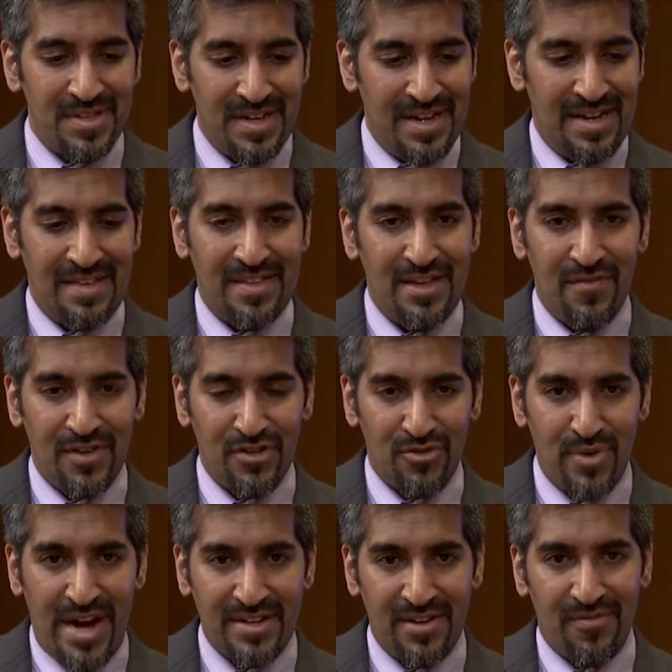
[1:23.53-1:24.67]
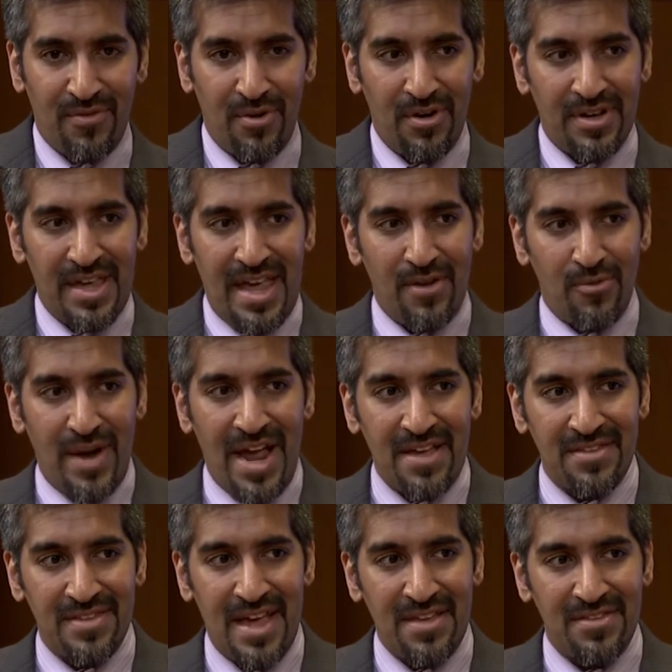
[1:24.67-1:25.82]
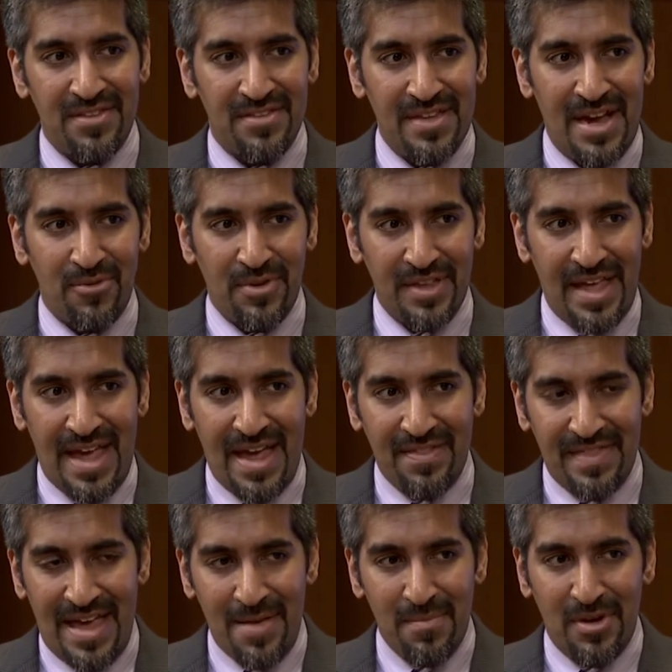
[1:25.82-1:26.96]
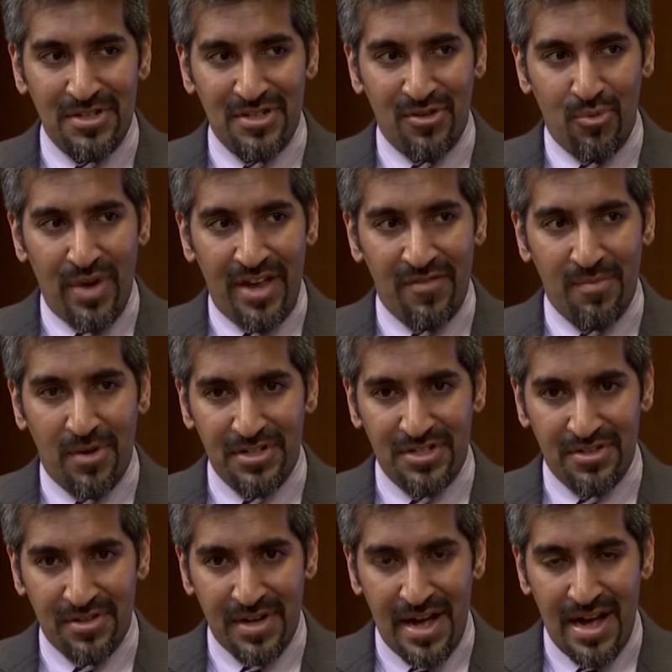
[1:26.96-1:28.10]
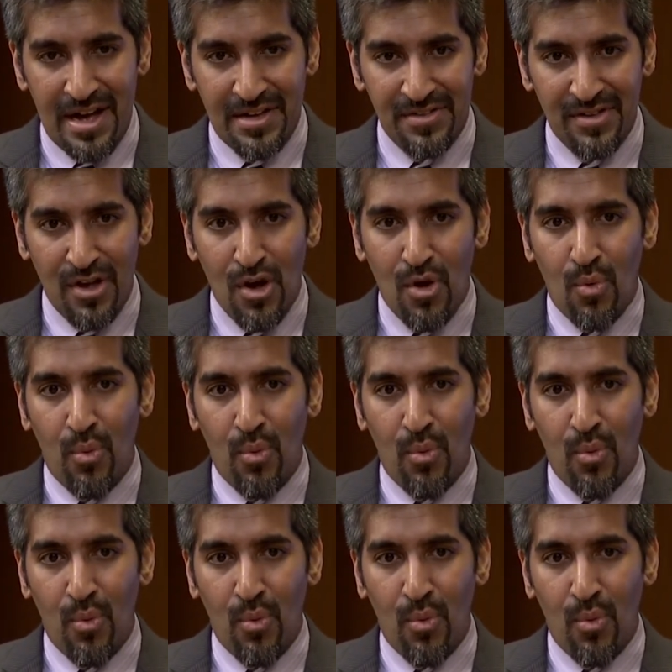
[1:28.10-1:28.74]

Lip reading: DNA that you've extracted for a KRAS test does not really add that much in the way of marginal cost,